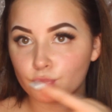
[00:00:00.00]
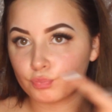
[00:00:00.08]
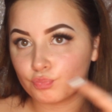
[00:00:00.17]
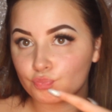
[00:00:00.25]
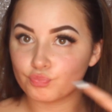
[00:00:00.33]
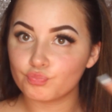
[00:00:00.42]
So
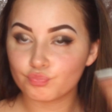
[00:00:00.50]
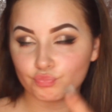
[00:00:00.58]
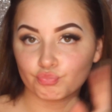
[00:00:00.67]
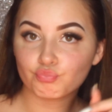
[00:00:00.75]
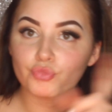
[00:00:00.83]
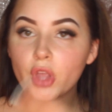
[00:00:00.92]
then
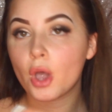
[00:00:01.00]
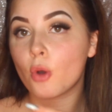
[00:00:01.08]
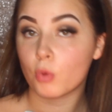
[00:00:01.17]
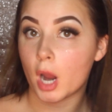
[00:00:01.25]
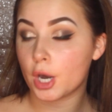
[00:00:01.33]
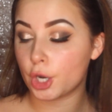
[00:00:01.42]
for
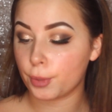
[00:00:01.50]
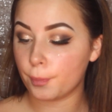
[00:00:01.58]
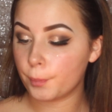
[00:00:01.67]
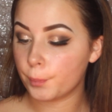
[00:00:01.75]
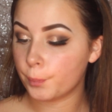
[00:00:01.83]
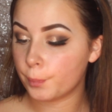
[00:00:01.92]

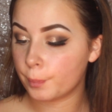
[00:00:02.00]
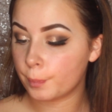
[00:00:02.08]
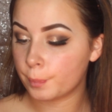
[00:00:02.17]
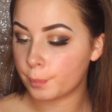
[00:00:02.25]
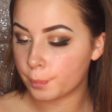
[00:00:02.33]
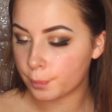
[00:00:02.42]
lashes, I'm
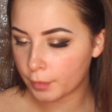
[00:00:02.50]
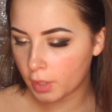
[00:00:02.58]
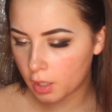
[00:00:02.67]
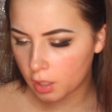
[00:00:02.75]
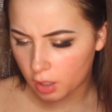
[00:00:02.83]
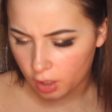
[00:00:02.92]
going to be
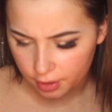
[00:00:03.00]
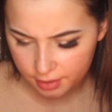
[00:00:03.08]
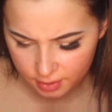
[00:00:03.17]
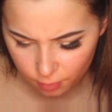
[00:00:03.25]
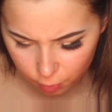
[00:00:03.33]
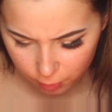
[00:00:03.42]
taking
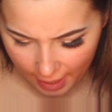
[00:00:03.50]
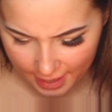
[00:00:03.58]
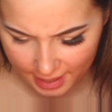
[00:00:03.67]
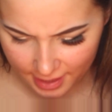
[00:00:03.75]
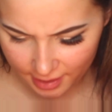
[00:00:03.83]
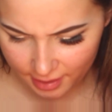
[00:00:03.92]
the Cocoa
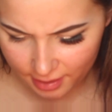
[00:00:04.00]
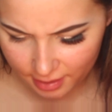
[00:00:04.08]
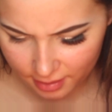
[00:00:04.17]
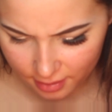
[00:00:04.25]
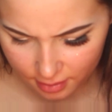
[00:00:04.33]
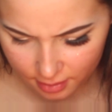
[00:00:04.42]
Lashes
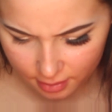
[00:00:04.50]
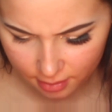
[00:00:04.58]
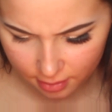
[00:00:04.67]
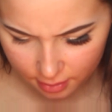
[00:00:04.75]
in the style